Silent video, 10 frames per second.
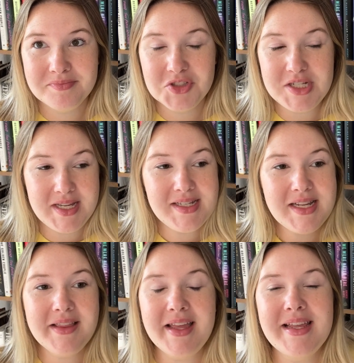She's
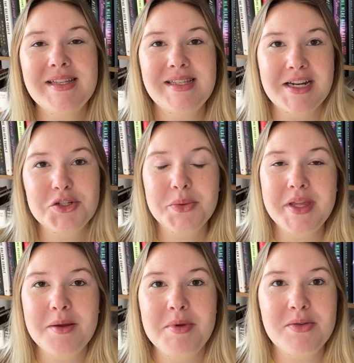hinting that he
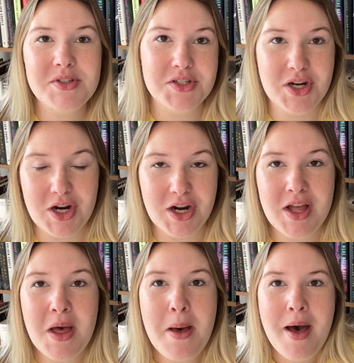sexually abuses her,
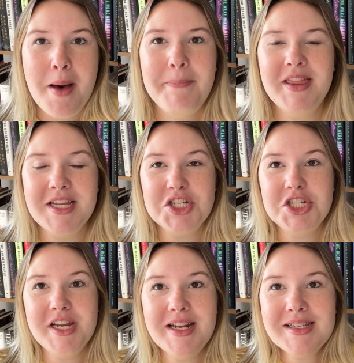but that
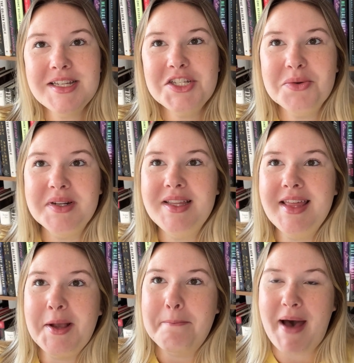she doesn't do
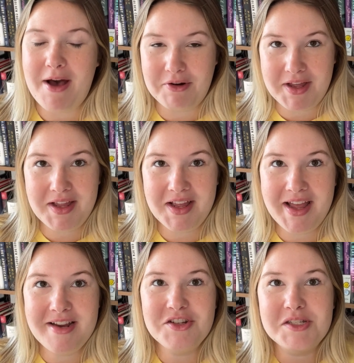anything about it
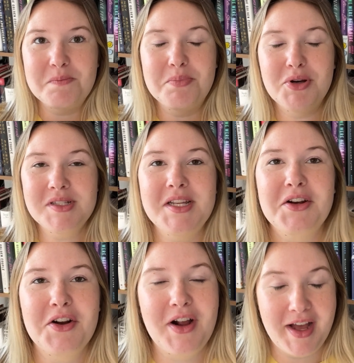and just puts in
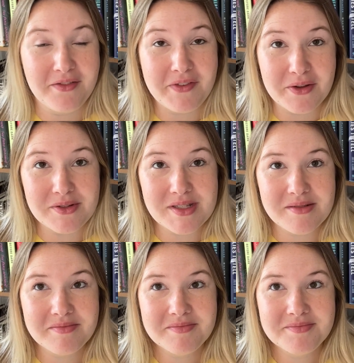her headphones.